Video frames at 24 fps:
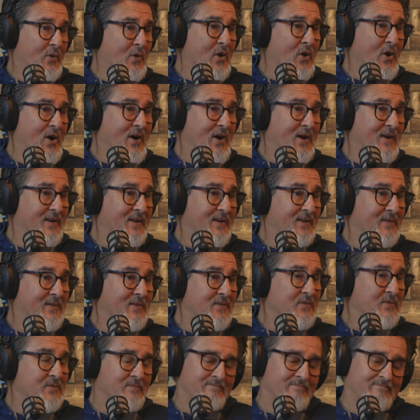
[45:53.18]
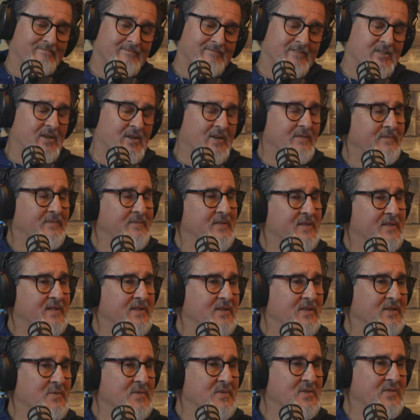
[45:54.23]
the law. So
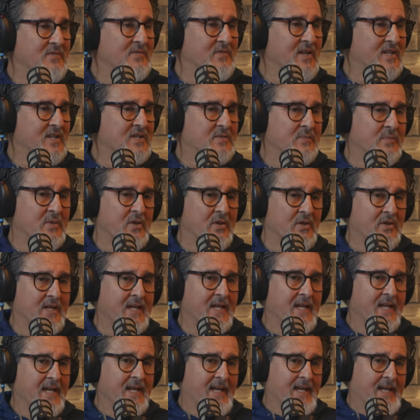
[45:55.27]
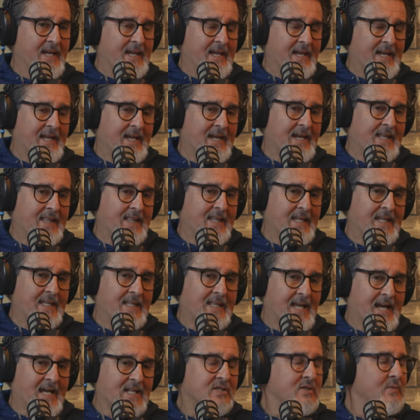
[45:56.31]
it gives me some flexibility. And I
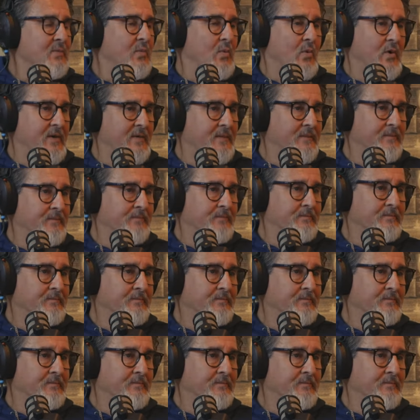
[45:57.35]
think that's important.